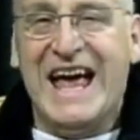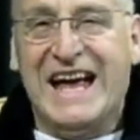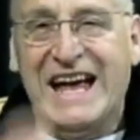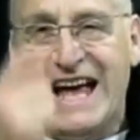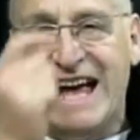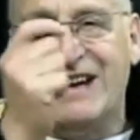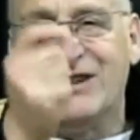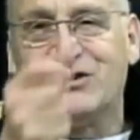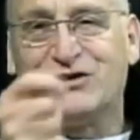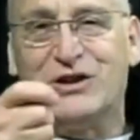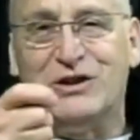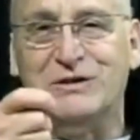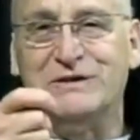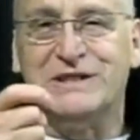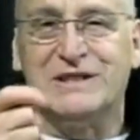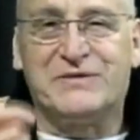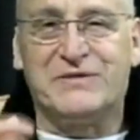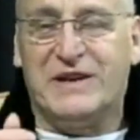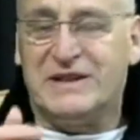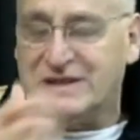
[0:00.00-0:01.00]
Eh, showing
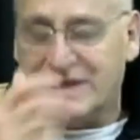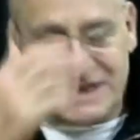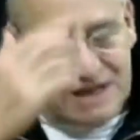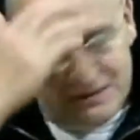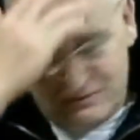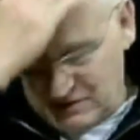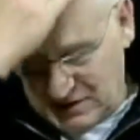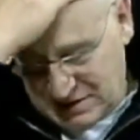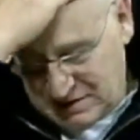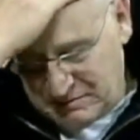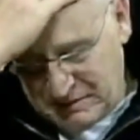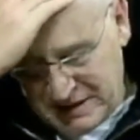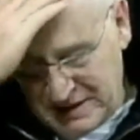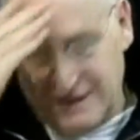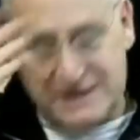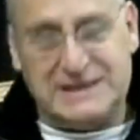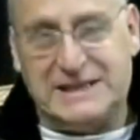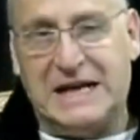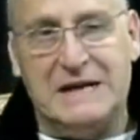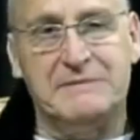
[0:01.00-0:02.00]
this budget, I'm just, by
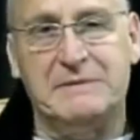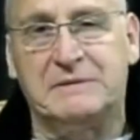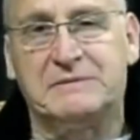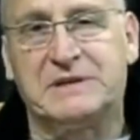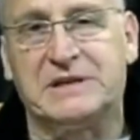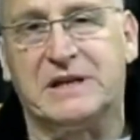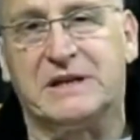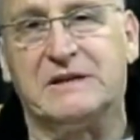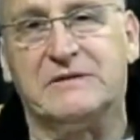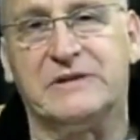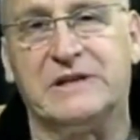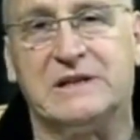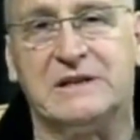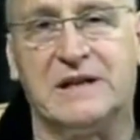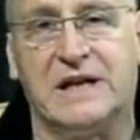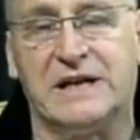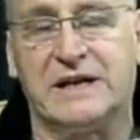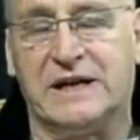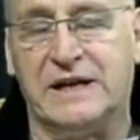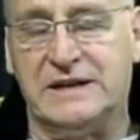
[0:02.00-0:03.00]
this time, I'm sick of it.
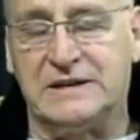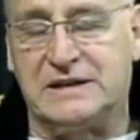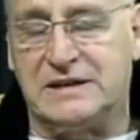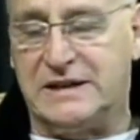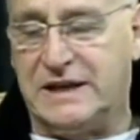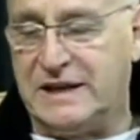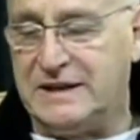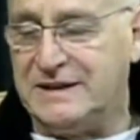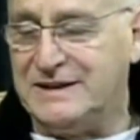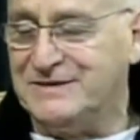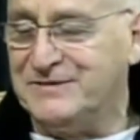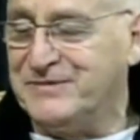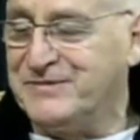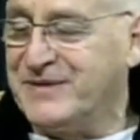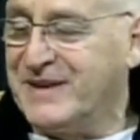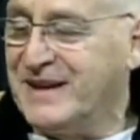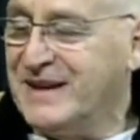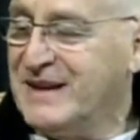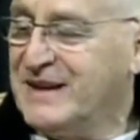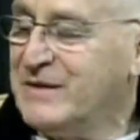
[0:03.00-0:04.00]
I can't
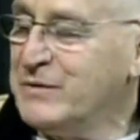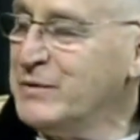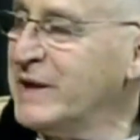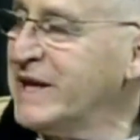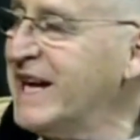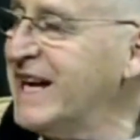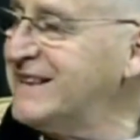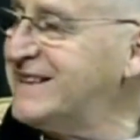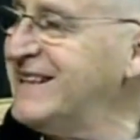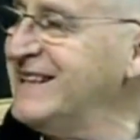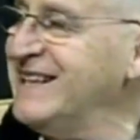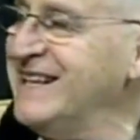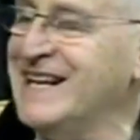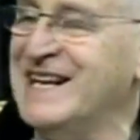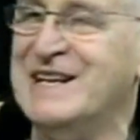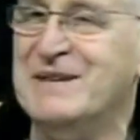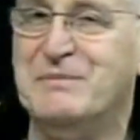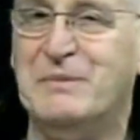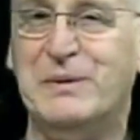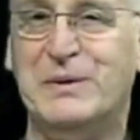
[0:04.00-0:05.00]
stand it. We get to the
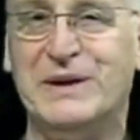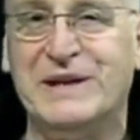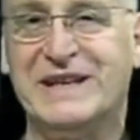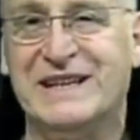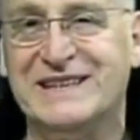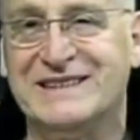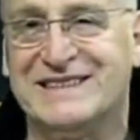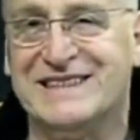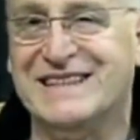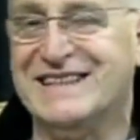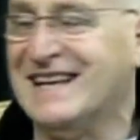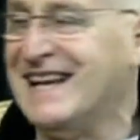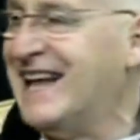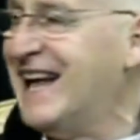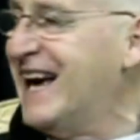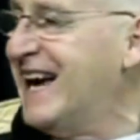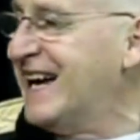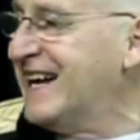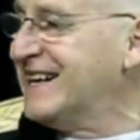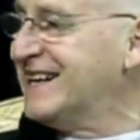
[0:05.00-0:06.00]
airport, he's in
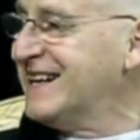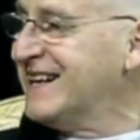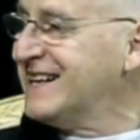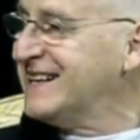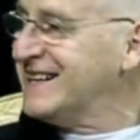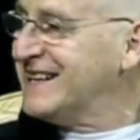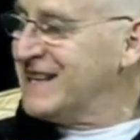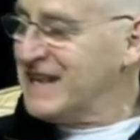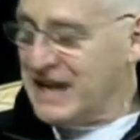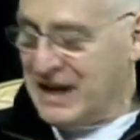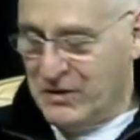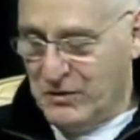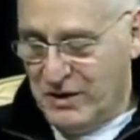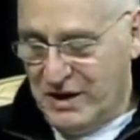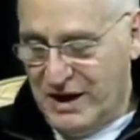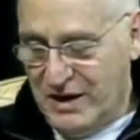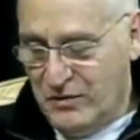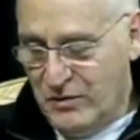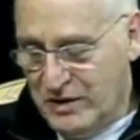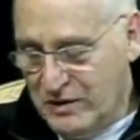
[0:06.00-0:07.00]
line. And,
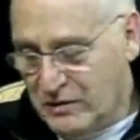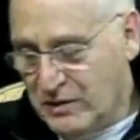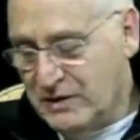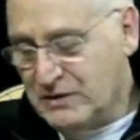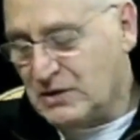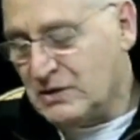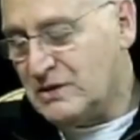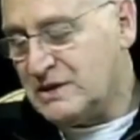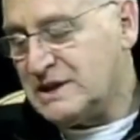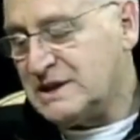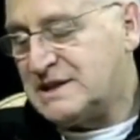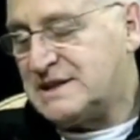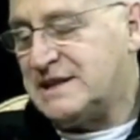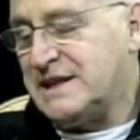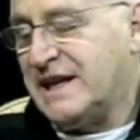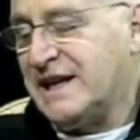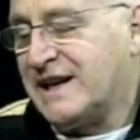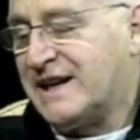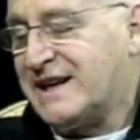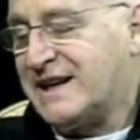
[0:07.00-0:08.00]
and, we were doing a
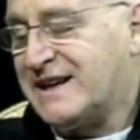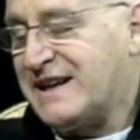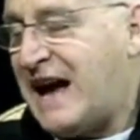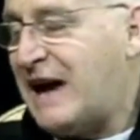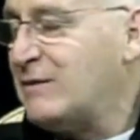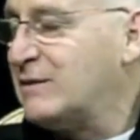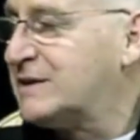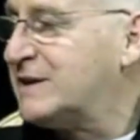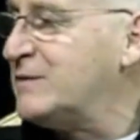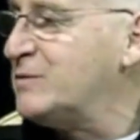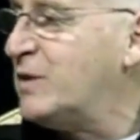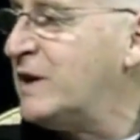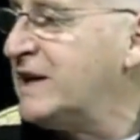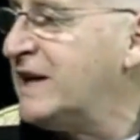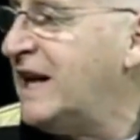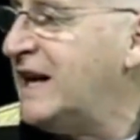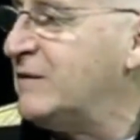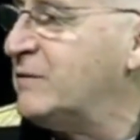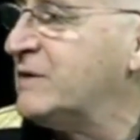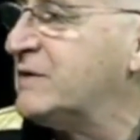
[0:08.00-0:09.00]
sync. I was in one
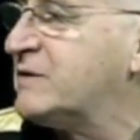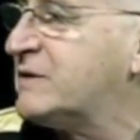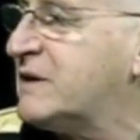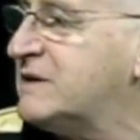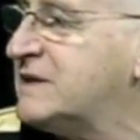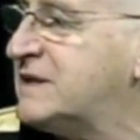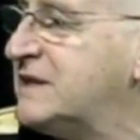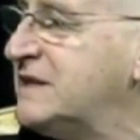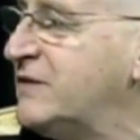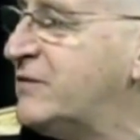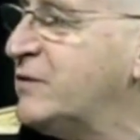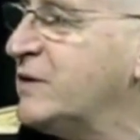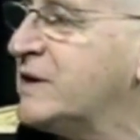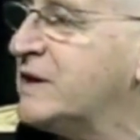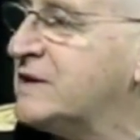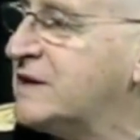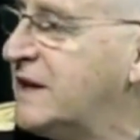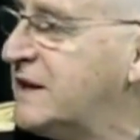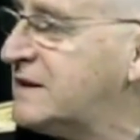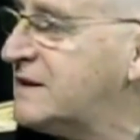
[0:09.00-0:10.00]
line. We was going to see if we
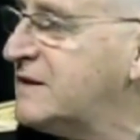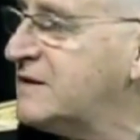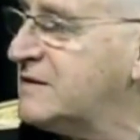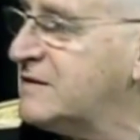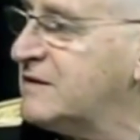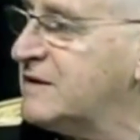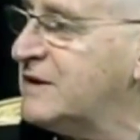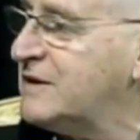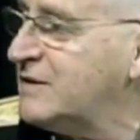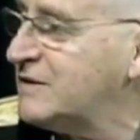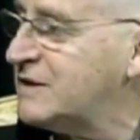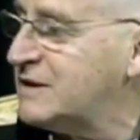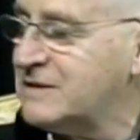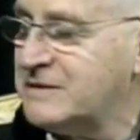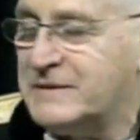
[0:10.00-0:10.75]
could get, you know, to oh,